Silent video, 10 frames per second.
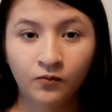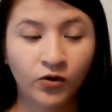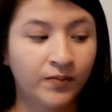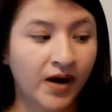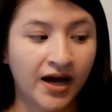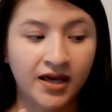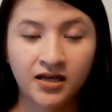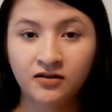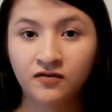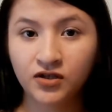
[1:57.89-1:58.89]
with my
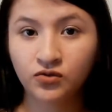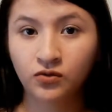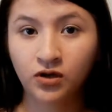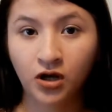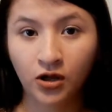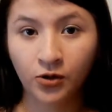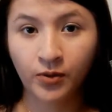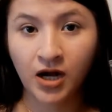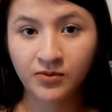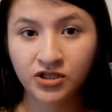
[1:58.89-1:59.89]
individual
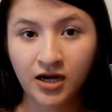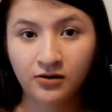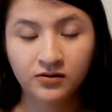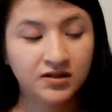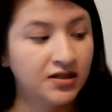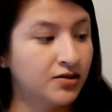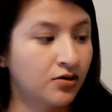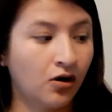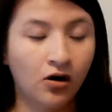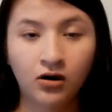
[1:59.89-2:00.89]
ColourPop shadows. These
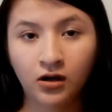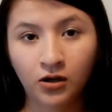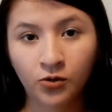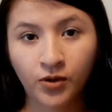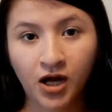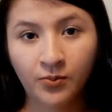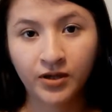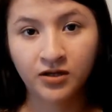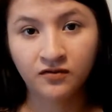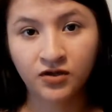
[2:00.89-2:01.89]
are all ColourPop
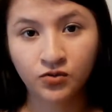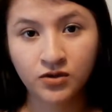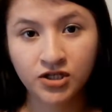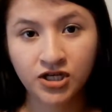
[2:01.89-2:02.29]
individual